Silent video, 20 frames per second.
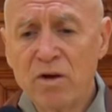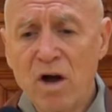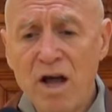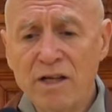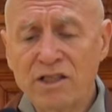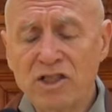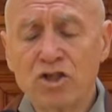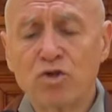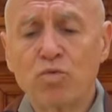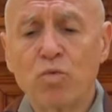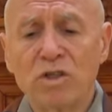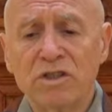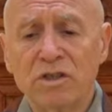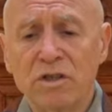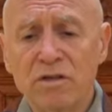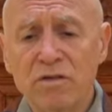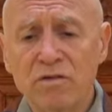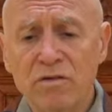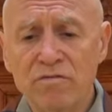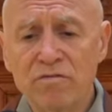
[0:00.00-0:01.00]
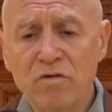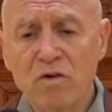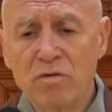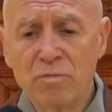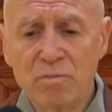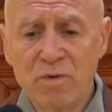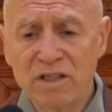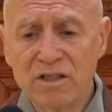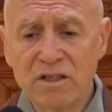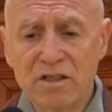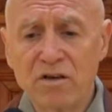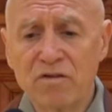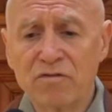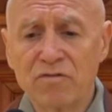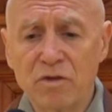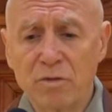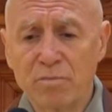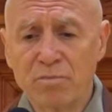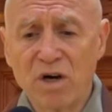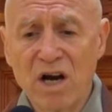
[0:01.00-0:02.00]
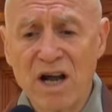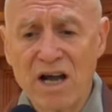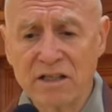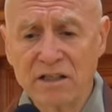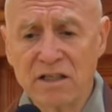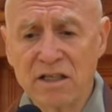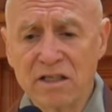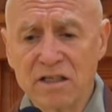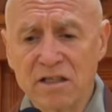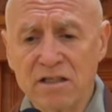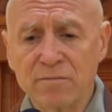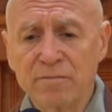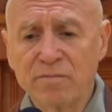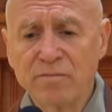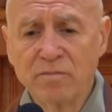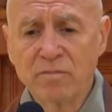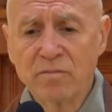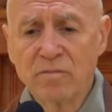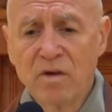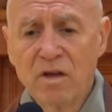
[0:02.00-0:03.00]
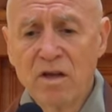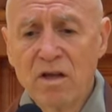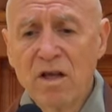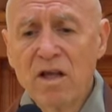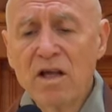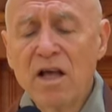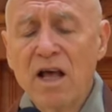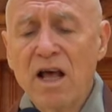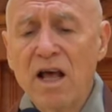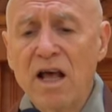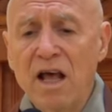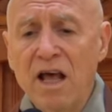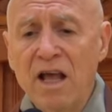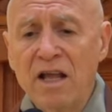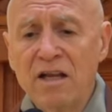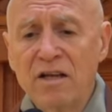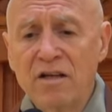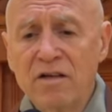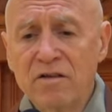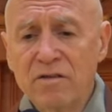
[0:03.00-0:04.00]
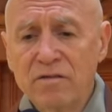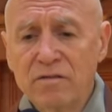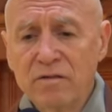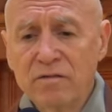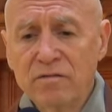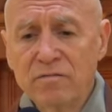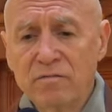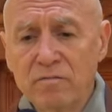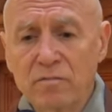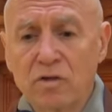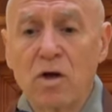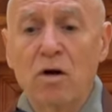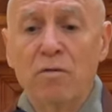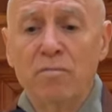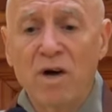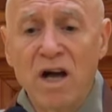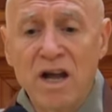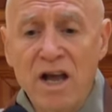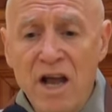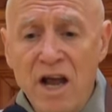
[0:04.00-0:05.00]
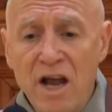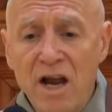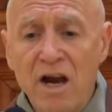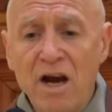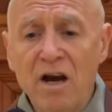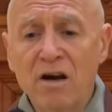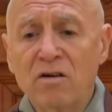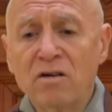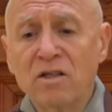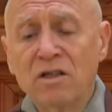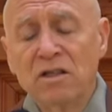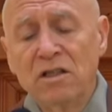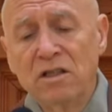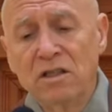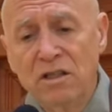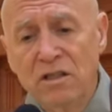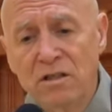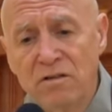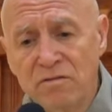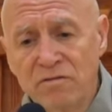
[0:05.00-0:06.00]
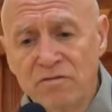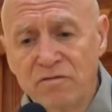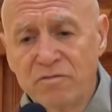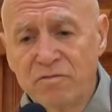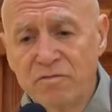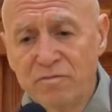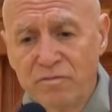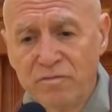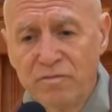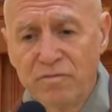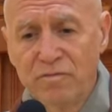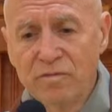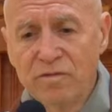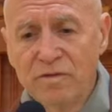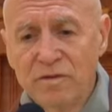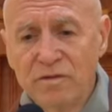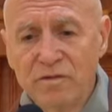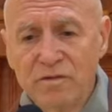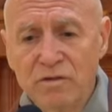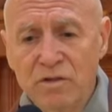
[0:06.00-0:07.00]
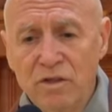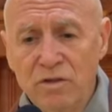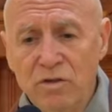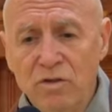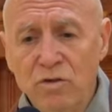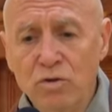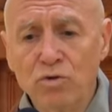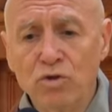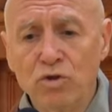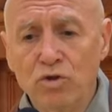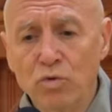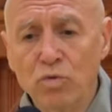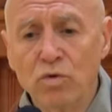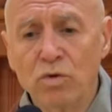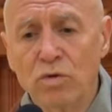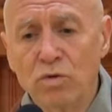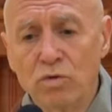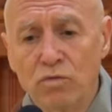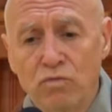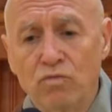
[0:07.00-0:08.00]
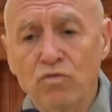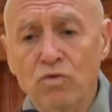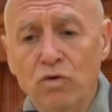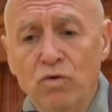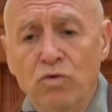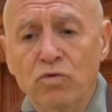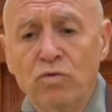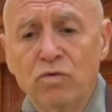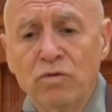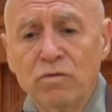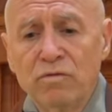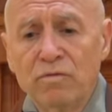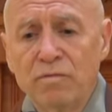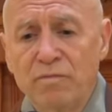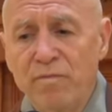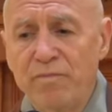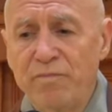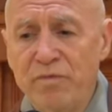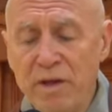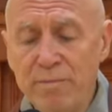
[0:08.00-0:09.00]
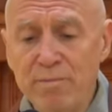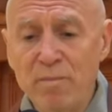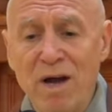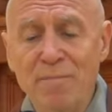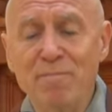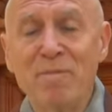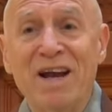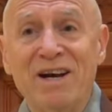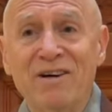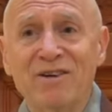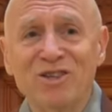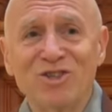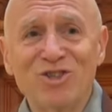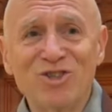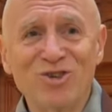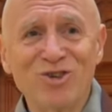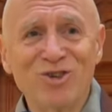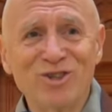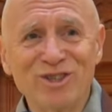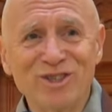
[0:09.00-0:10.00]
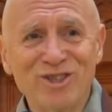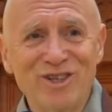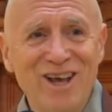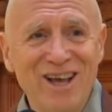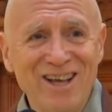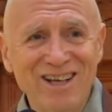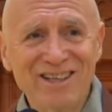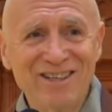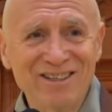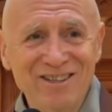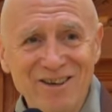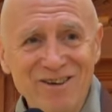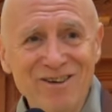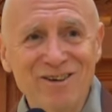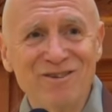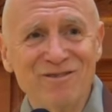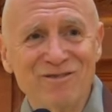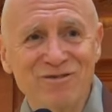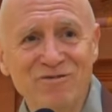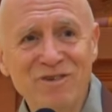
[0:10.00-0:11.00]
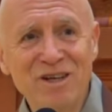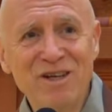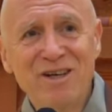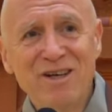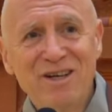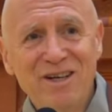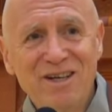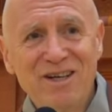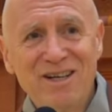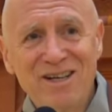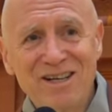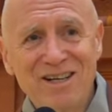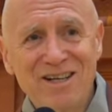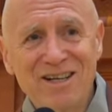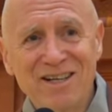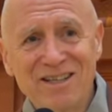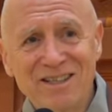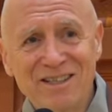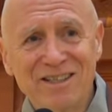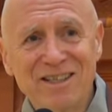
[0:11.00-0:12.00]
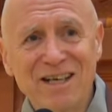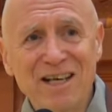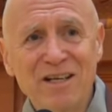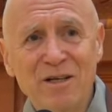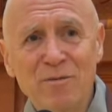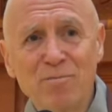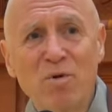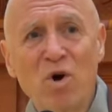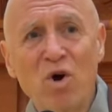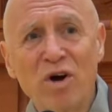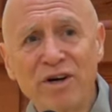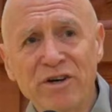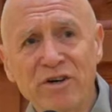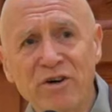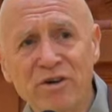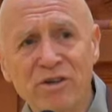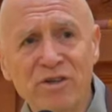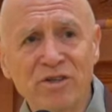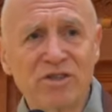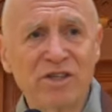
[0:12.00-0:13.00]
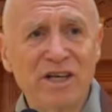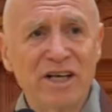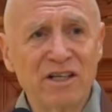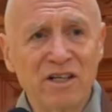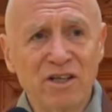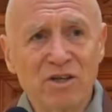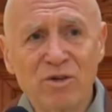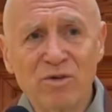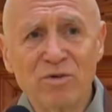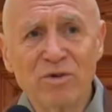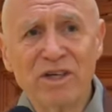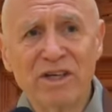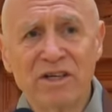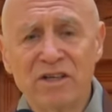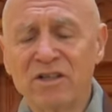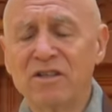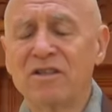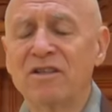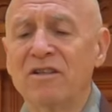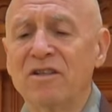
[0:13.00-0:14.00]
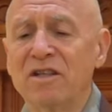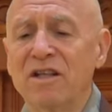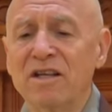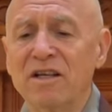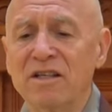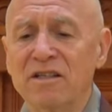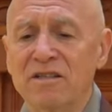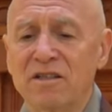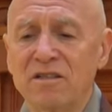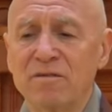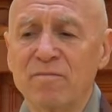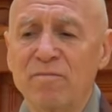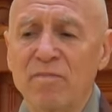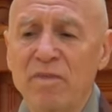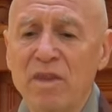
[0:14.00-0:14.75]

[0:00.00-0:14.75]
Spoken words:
just want to devote myself to practice and cut my hair and leave the usual route that my parents took, say, of getting partners, getting careers and things.